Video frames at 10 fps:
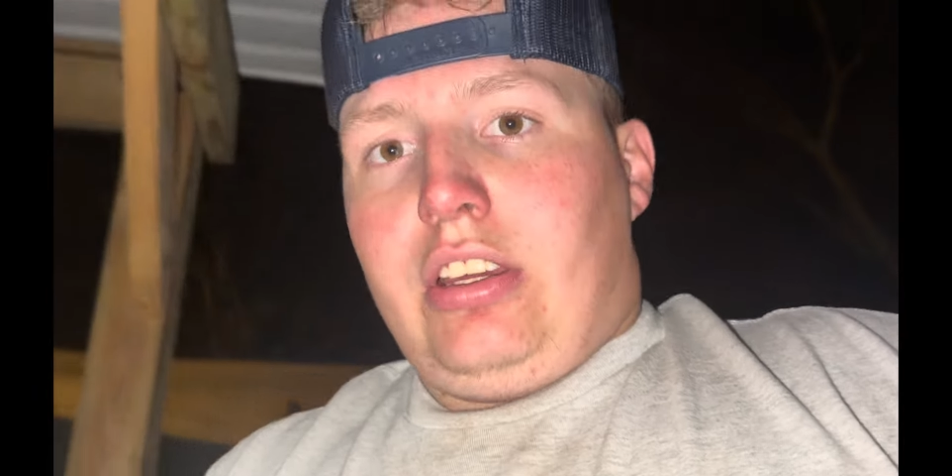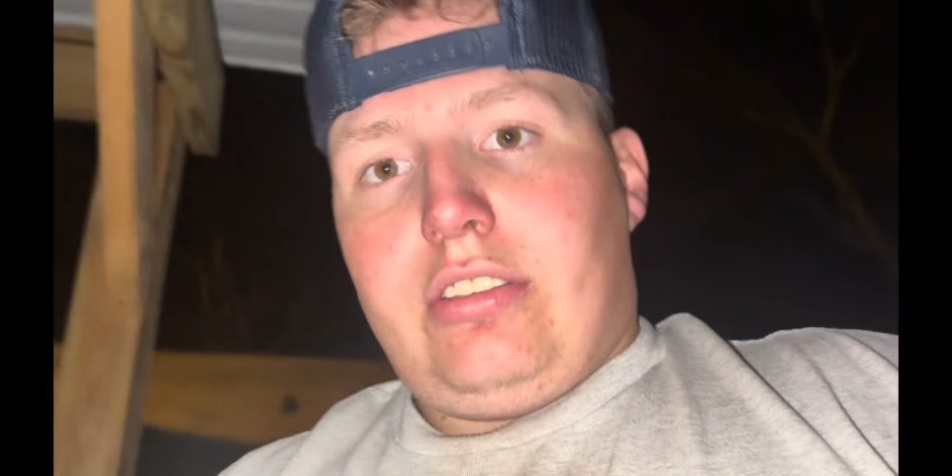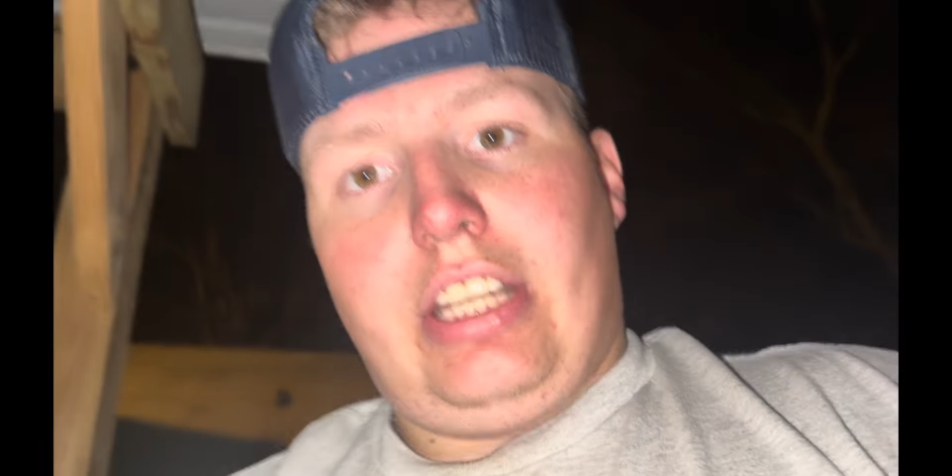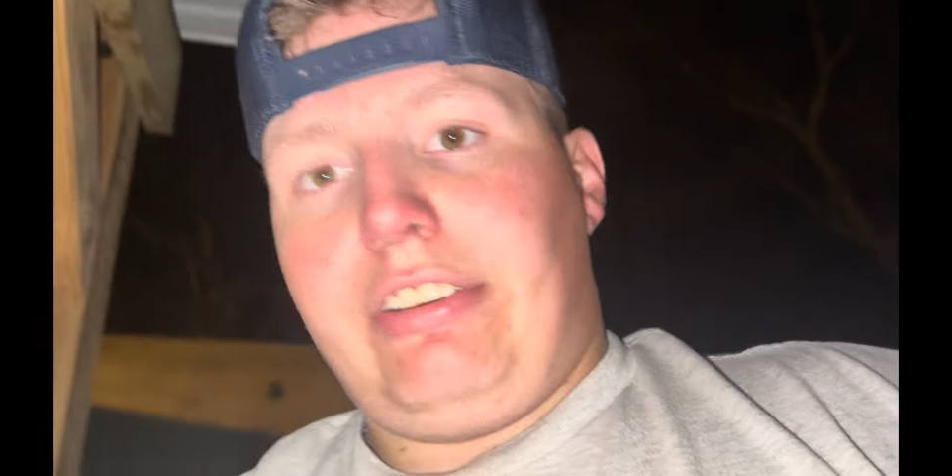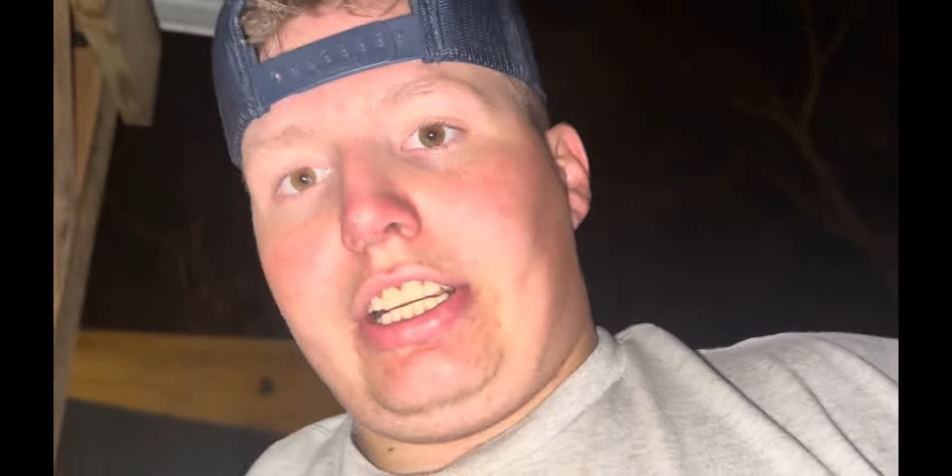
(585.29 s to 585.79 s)

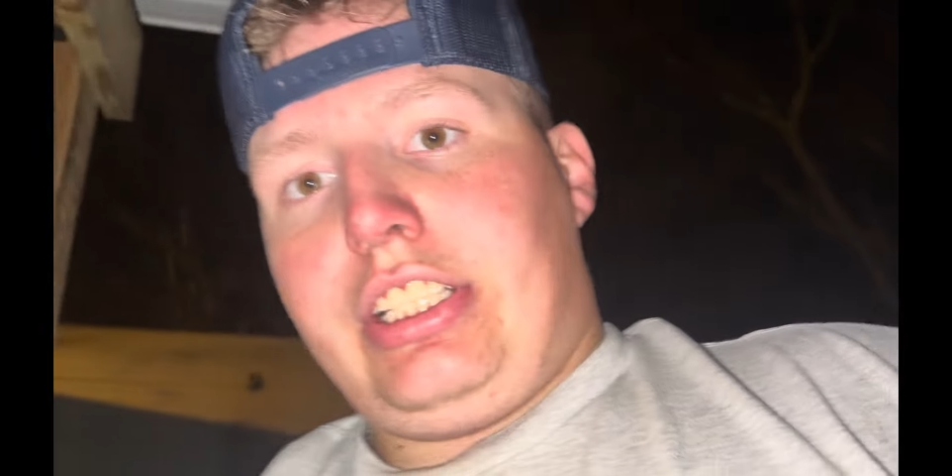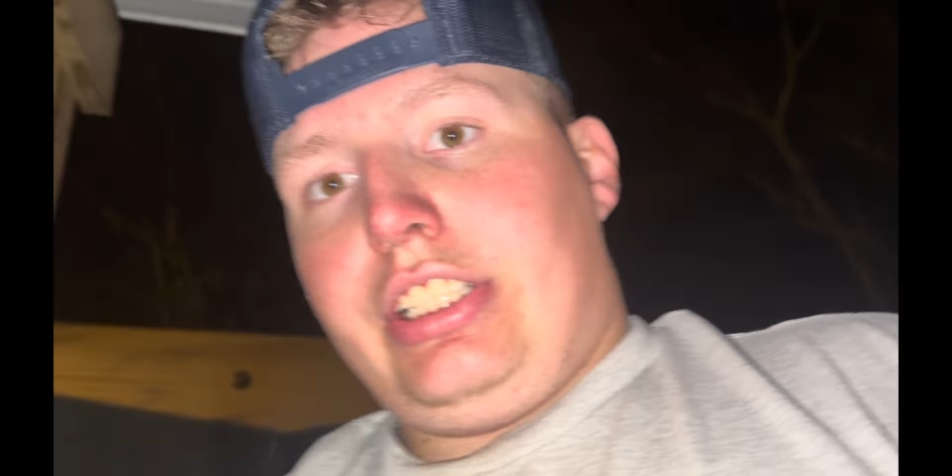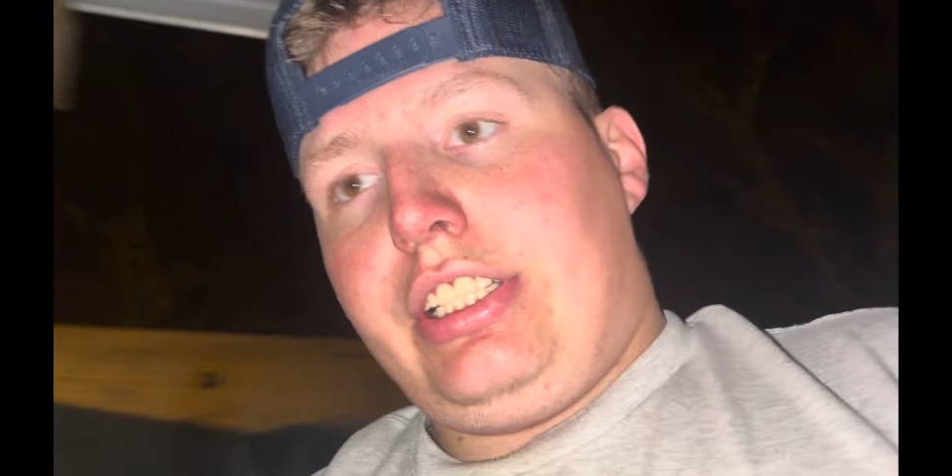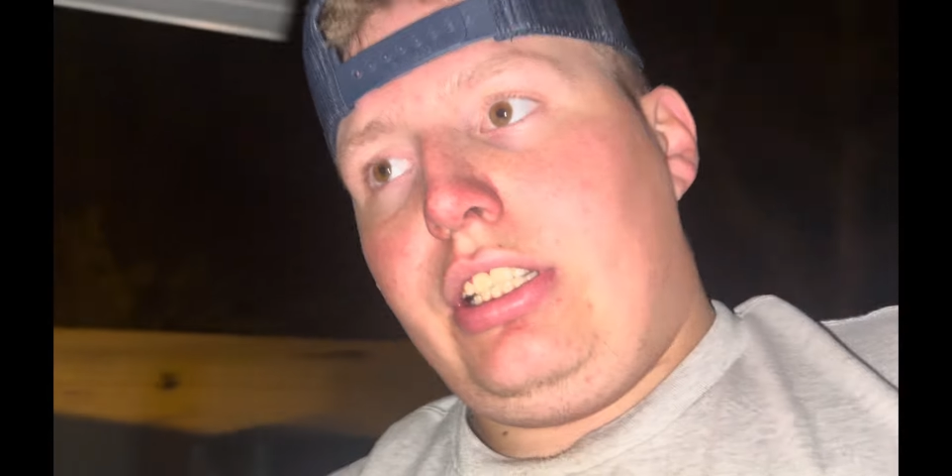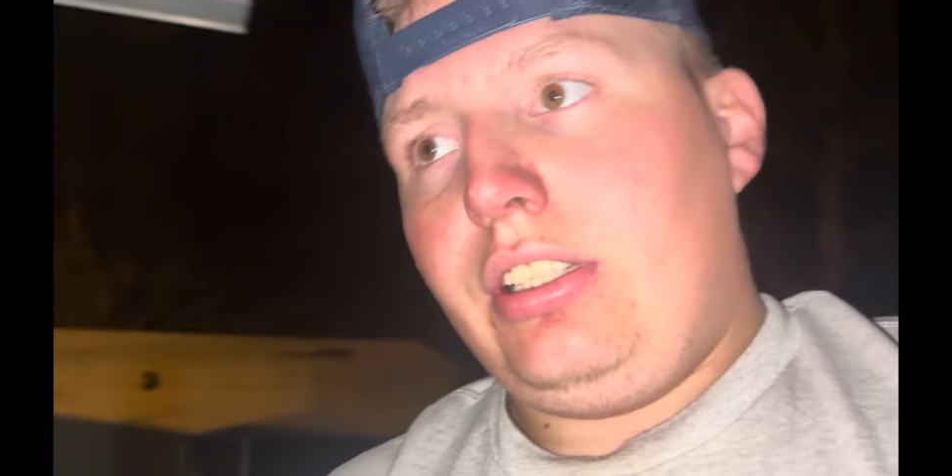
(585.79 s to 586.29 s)
They're very
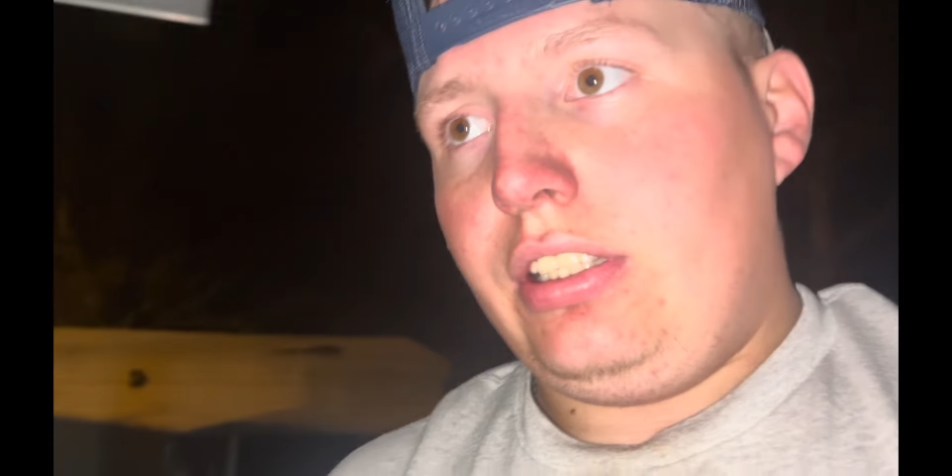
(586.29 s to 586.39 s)
good,